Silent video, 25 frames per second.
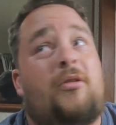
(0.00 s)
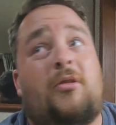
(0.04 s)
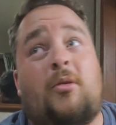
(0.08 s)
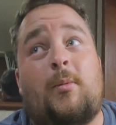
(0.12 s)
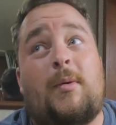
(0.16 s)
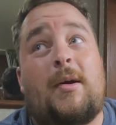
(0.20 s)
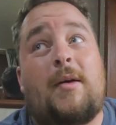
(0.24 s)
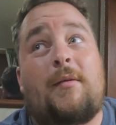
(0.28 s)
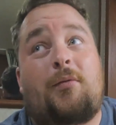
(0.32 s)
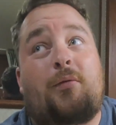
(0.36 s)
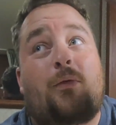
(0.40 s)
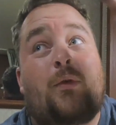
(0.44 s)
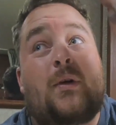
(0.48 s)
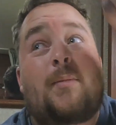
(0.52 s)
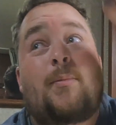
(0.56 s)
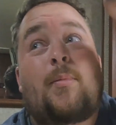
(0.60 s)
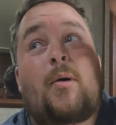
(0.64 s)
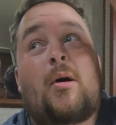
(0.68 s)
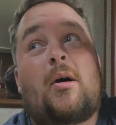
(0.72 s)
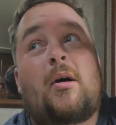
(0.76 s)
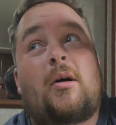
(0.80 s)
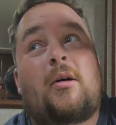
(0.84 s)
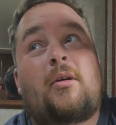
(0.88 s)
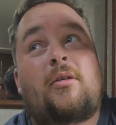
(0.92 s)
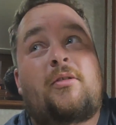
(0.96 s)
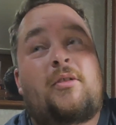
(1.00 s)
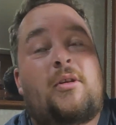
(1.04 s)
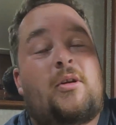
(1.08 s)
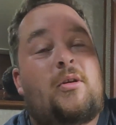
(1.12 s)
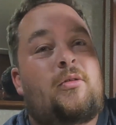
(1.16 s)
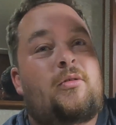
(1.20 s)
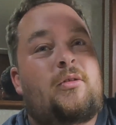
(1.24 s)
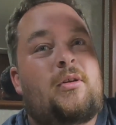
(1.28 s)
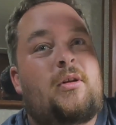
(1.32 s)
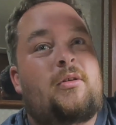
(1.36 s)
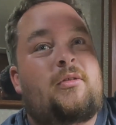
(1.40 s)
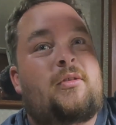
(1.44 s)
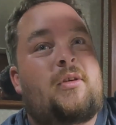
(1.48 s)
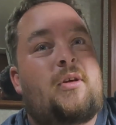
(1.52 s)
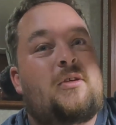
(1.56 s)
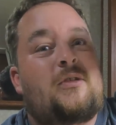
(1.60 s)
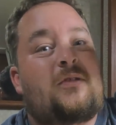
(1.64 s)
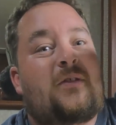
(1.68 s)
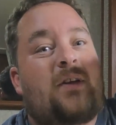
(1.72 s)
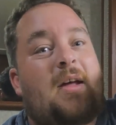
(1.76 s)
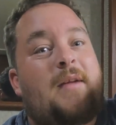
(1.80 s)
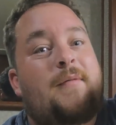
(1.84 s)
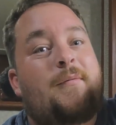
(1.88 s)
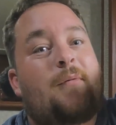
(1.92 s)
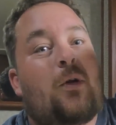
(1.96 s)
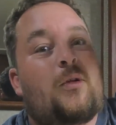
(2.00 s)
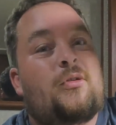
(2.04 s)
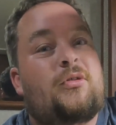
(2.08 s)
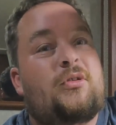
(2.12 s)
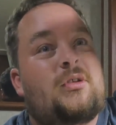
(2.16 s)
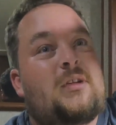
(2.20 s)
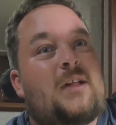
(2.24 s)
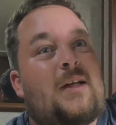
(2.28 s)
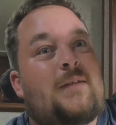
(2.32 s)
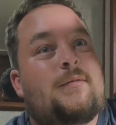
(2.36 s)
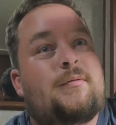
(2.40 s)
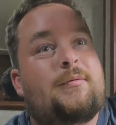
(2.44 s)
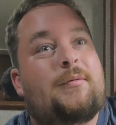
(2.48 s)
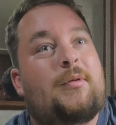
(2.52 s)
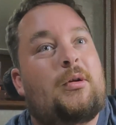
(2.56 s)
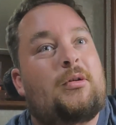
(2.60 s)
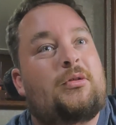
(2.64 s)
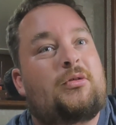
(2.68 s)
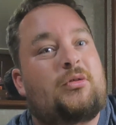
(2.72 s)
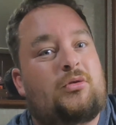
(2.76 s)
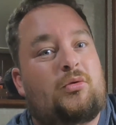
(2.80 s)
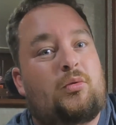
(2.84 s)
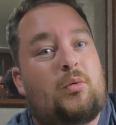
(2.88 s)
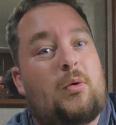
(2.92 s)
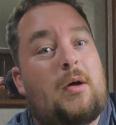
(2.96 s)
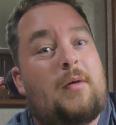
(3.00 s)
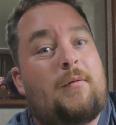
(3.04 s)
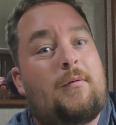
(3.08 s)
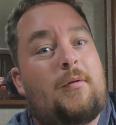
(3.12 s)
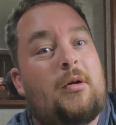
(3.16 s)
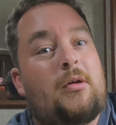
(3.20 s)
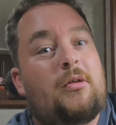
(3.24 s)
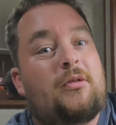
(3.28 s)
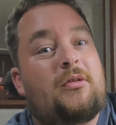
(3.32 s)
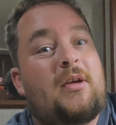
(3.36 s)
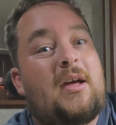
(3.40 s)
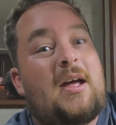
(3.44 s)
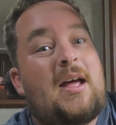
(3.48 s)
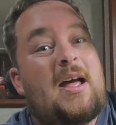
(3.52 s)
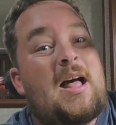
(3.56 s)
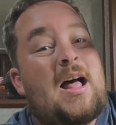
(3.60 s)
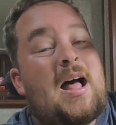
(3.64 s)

So we have 3 bars. It'll tell you 10 volts, 11 volts, or 12 volts.